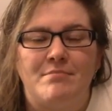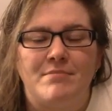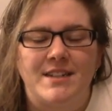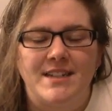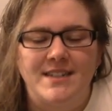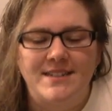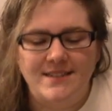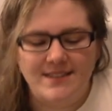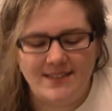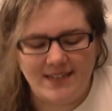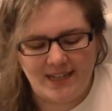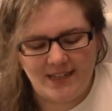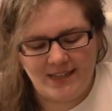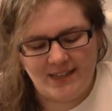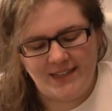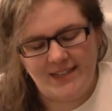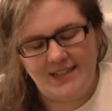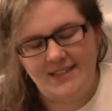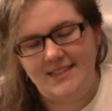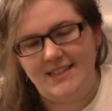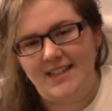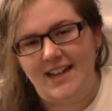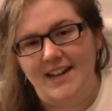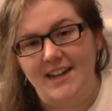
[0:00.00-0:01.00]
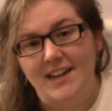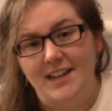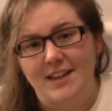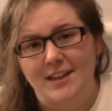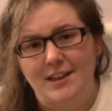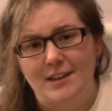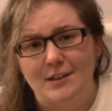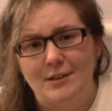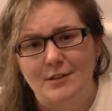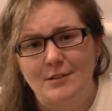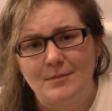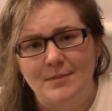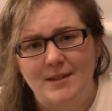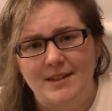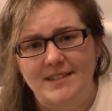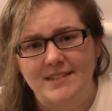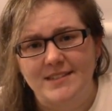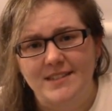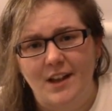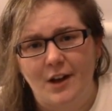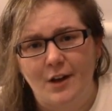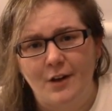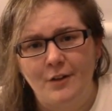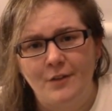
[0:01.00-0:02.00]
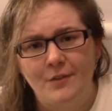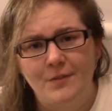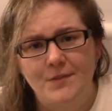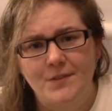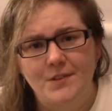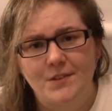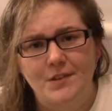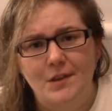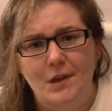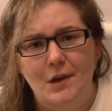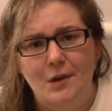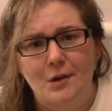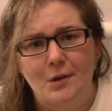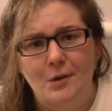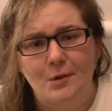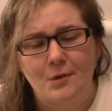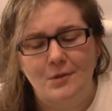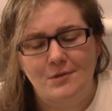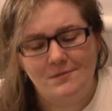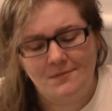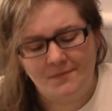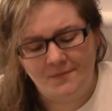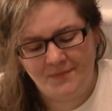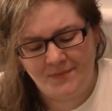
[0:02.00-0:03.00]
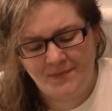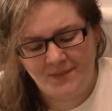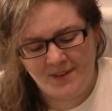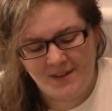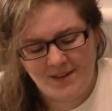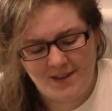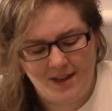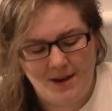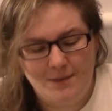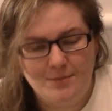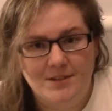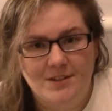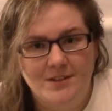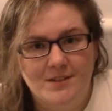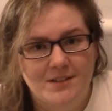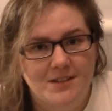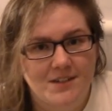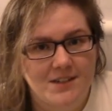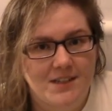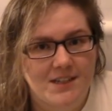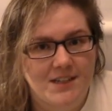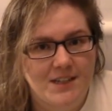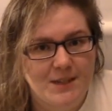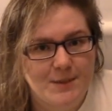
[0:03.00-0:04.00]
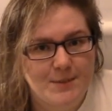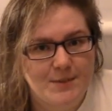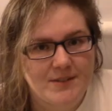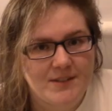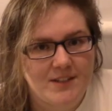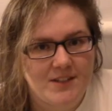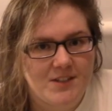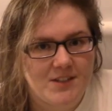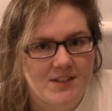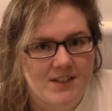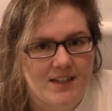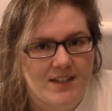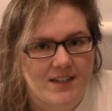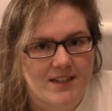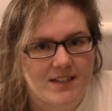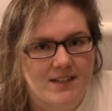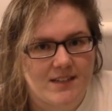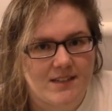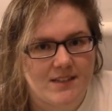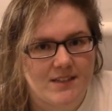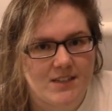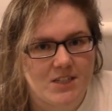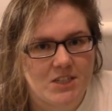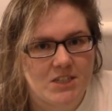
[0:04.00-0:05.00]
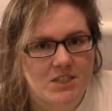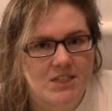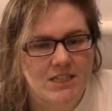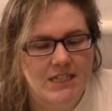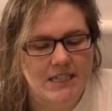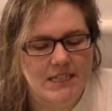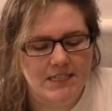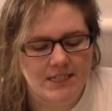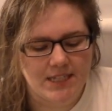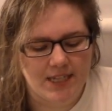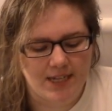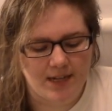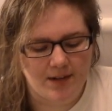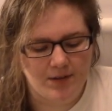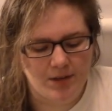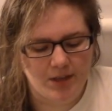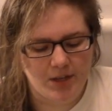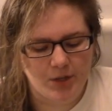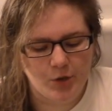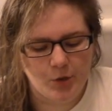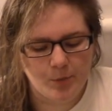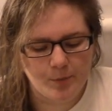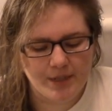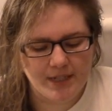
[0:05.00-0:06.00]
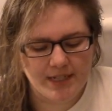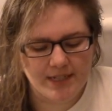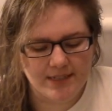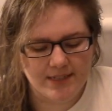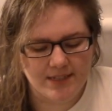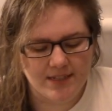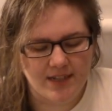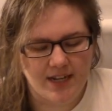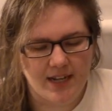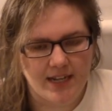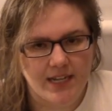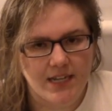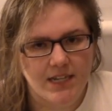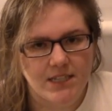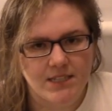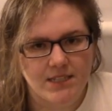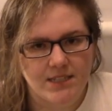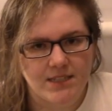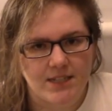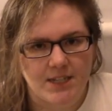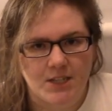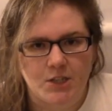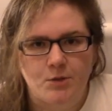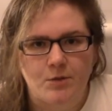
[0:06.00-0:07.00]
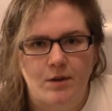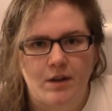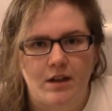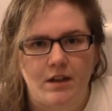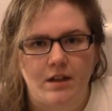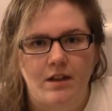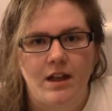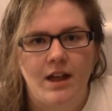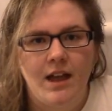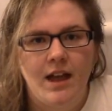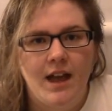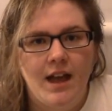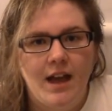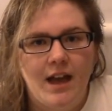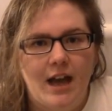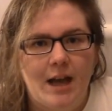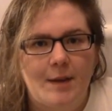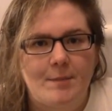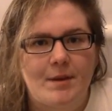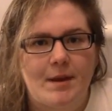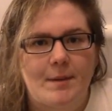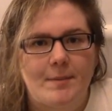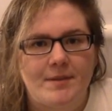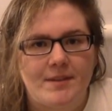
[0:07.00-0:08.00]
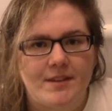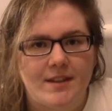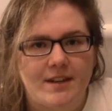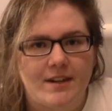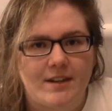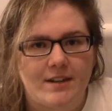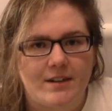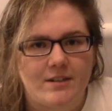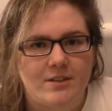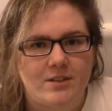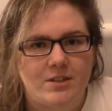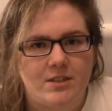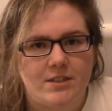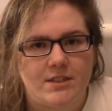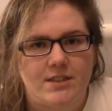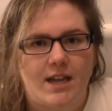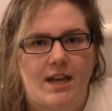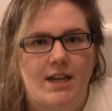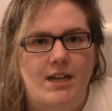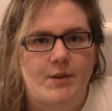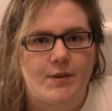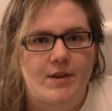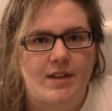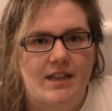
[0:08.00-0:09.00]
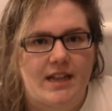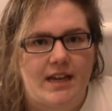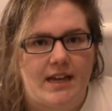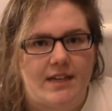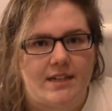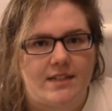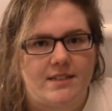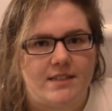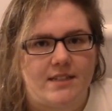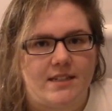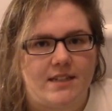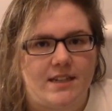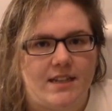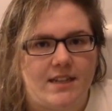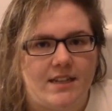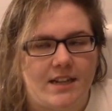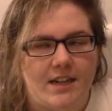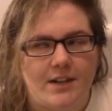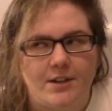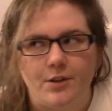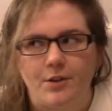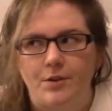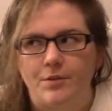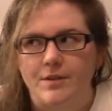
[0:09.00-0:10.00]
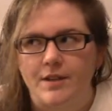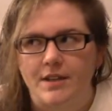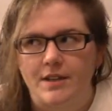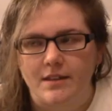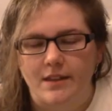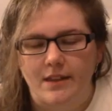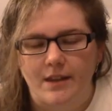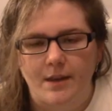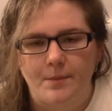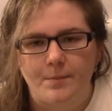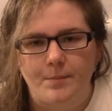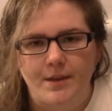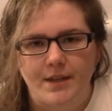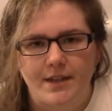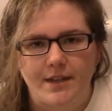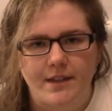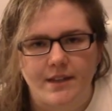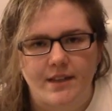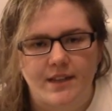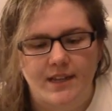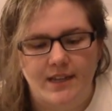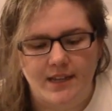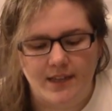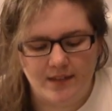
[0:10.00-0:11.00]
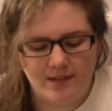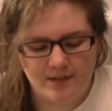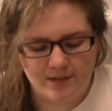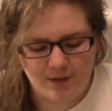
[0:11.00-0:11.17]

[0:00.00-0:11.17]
Plus, I think it's kind of cute myself, so I'm just going to keep stitching it because it's like a little piece that I can stitch while I'm upstairs just kind of relaxing, and I don't need like a big light.